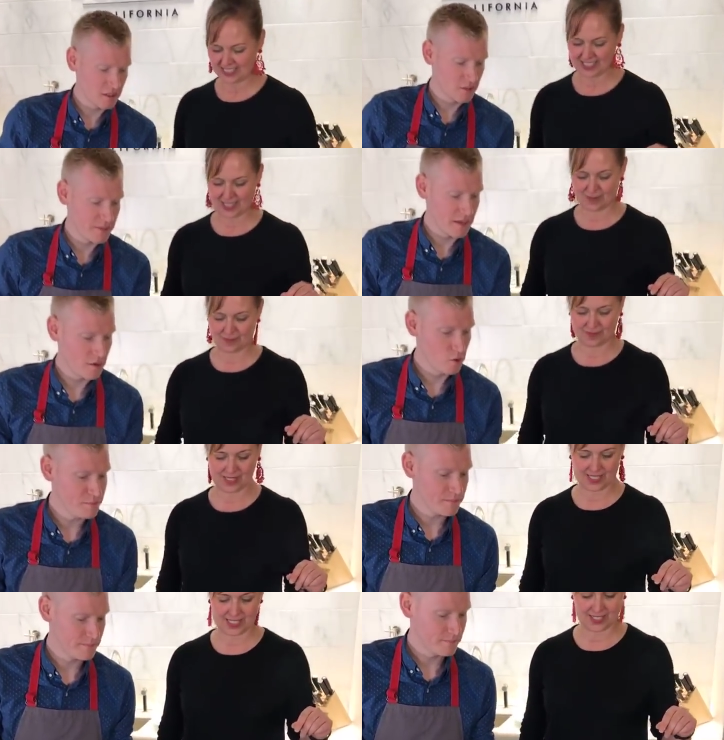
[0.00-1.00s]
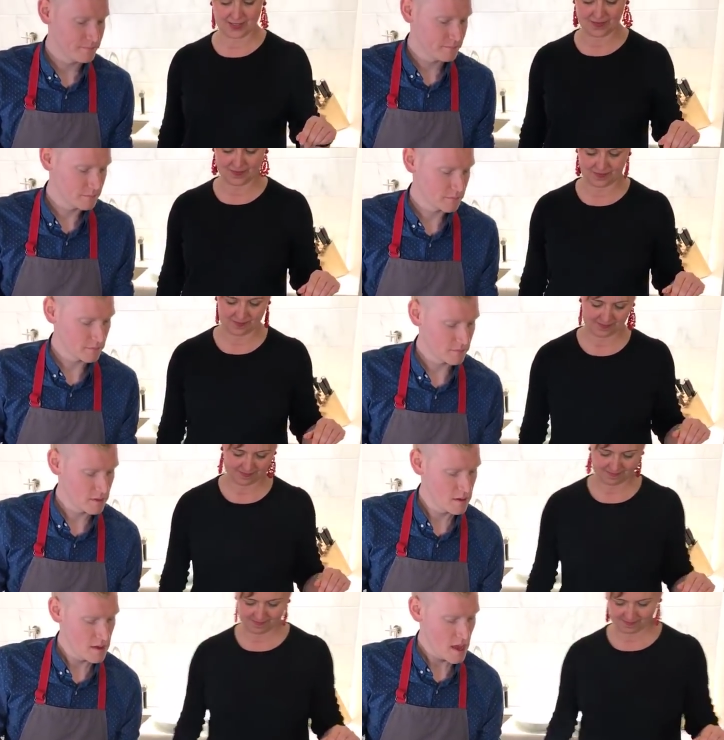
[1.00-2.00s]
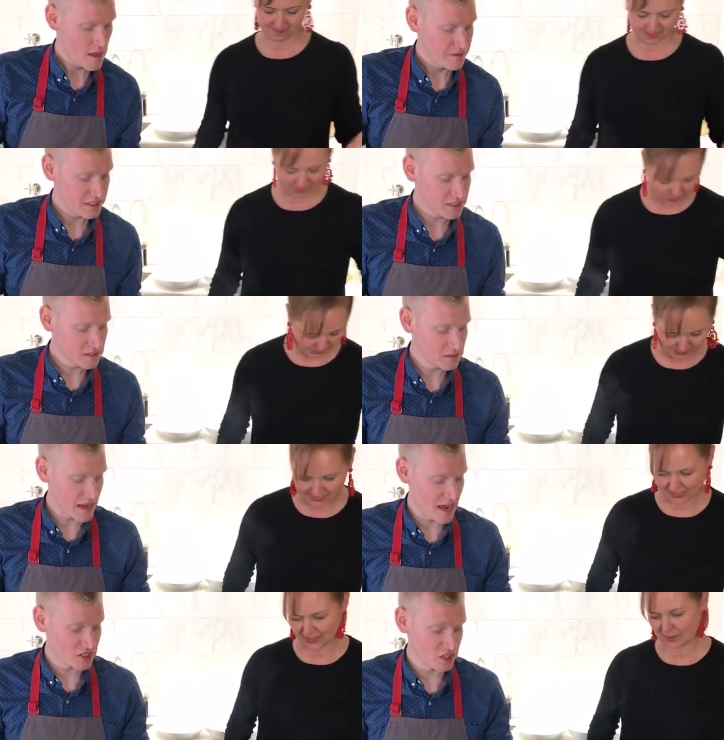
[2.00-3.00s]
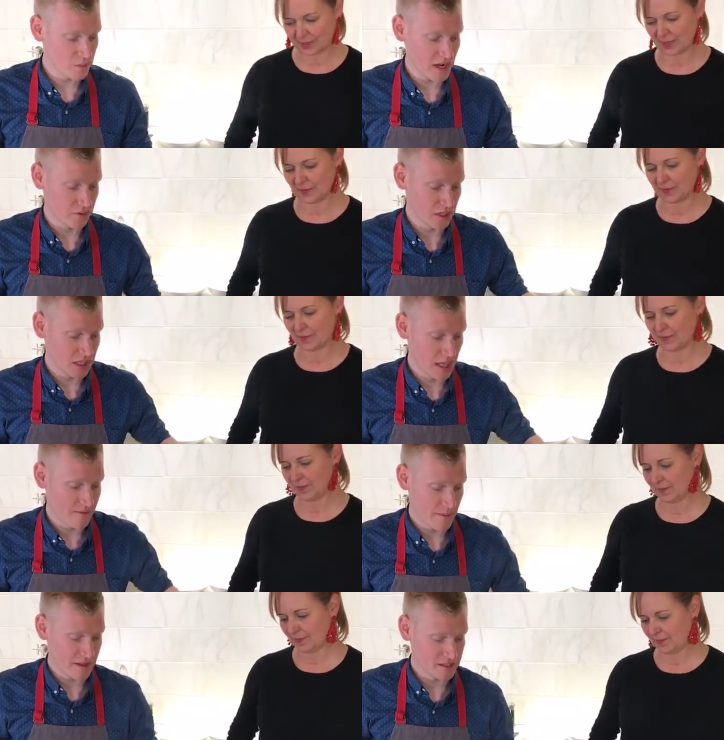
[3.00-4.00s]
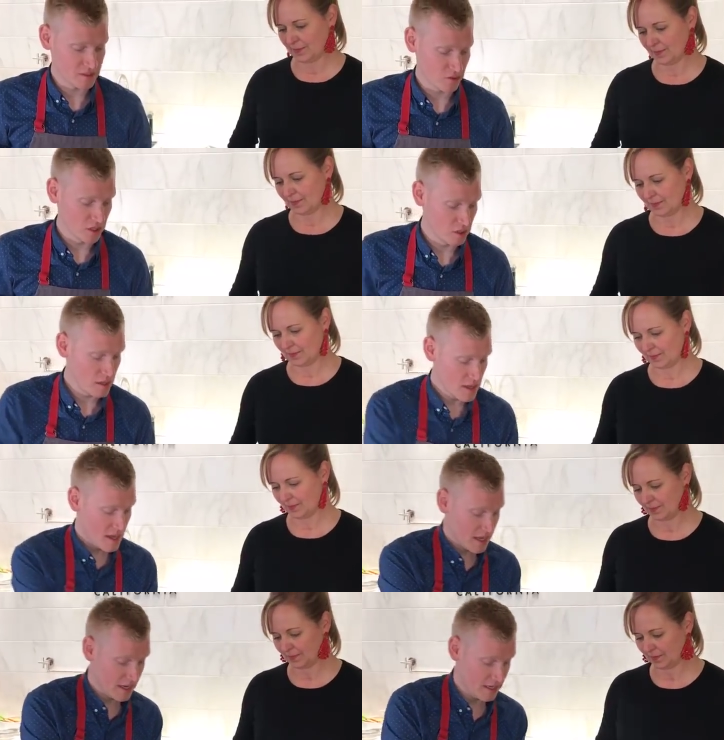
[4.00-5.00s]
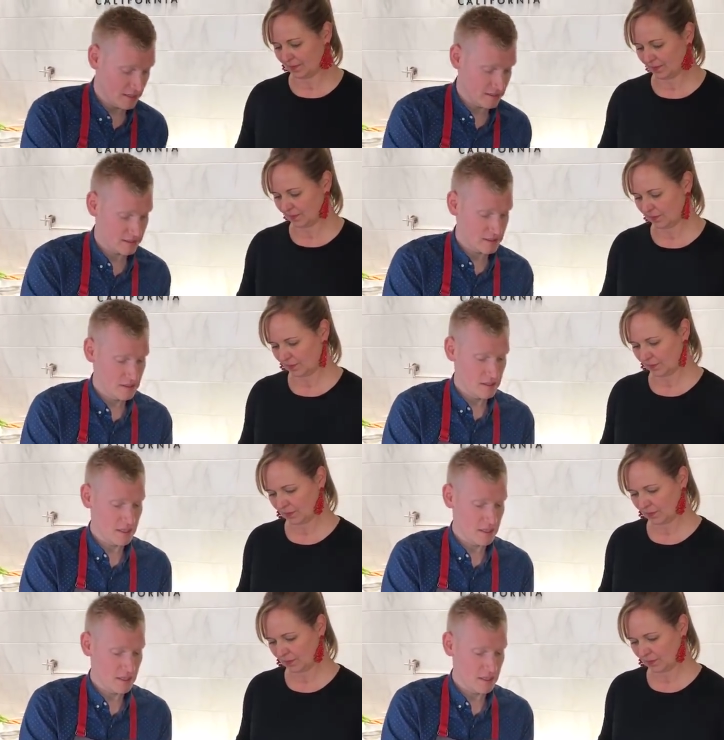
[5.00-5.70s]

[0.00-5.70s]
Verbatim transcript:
Speaker 1: a little yeah, bit. This is actually what I really love about this griddle mm -hmm. is